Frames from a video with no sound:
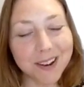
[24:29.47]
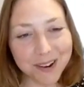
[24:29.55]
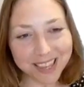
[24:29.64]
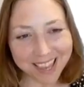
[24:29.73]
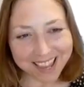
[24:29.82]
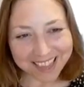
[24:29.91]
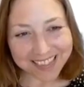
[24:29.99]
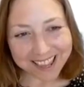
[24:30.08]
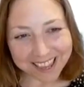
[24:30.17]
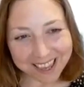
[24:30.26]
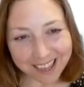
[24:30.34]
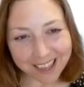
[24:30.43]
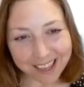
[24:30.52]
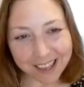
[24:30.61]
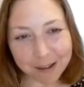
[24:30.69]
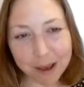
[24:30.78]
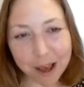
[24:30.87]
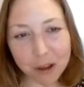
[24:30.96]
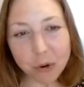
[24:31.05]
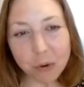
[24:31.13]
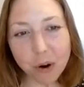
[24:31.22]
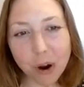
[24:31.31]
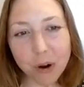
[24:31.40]
So again, thinking about
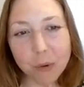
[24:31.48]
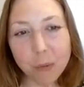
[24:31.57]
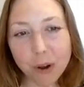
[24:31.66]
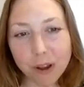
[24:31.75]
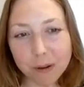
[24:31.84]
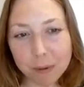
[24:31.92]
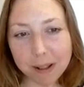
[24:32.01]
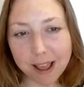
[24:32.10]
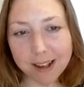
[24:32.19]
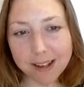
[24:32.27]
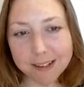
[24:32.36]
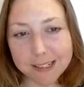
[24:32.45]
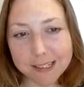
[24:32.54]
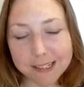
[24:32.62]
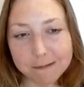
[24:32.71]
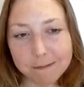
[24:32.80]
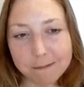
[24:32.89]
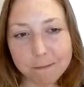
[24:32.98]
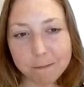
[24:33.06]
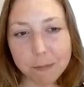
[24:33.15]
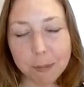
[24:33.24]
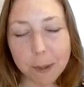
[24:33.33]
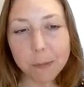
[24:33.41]
your own workplace,
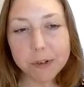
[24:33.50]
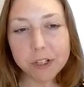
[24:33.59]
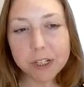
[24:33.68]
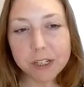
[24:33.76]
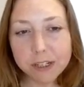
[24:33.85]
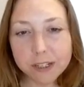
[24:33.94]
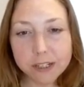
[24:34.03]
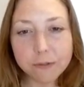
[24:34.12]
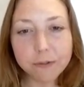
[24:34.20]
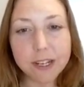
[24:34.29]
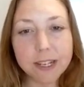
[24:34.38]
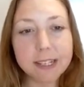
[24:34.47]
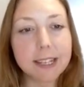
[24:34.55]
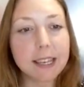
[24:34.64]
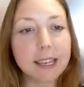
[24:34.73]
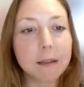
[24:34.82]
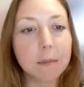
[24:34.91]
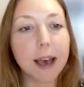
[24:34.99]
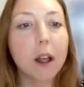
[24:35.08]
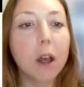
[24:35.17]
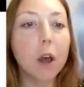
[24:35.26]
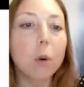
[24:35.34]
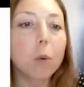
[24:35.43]
I want you just to first think
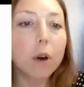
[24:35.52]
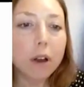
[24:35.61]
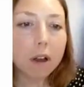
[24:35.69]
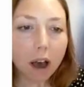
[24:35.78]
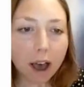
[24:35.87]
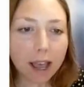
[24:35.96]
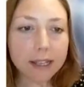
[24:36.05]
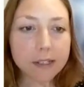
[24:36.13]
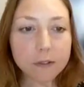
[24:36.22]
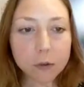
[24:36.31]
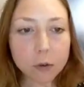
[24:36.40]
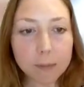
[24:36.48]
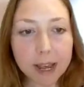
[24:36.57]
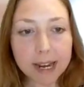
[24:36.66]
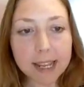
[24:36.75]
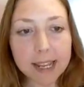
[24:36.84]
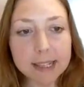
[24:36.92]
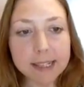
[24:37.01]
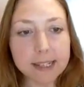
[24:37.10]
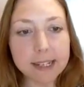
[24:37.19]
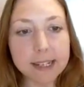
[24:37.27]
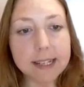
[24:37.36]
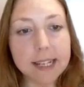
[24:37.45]
about what kinds of traumatic
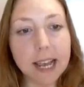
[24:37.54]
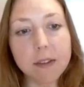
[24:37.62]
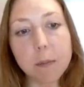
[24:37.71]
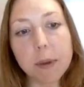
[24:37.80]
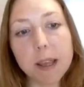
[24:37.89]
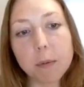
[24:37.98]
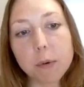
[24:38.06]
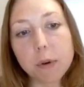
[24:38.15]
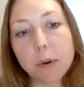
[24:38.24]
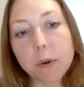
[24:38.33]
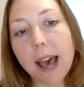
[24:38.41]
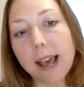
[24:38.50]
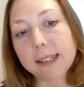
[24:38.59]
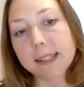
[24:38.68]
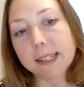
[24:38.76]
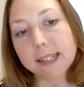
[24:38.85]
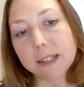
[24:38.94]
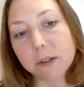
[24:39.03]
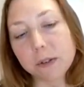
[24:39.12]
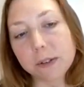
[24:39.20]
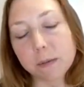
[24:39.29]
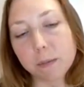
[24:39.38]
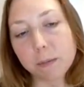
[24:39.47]
incidents have the people who access
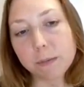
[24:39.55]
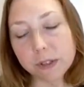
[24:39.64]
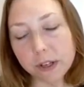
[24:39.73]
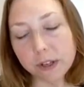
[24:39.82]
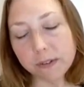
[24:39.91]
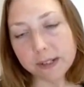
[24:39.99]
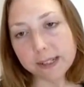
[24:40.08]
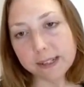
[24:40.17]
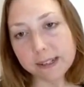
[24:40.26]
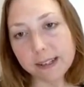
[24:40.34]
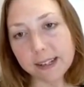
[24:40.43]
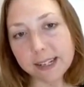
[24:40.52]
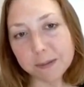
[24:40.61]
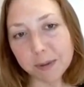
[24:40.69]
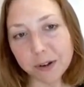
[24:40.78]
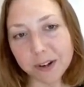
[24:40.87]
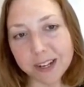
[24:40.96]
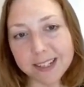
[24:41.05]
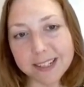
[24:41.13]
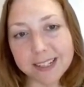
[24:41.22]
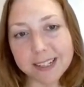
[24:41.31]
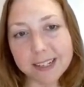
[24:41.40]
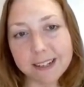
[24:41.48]
your service
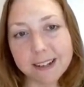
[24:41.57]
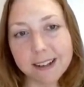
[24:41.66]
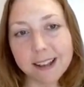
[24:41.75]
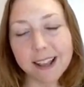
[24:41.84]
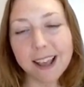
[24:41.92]
experienced.